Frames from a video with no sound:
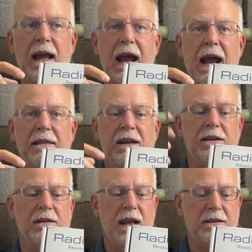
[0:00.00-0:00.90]
And
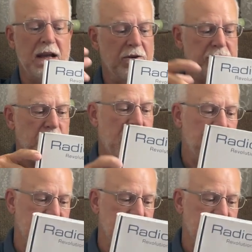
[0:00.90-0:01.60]
then it tells you how to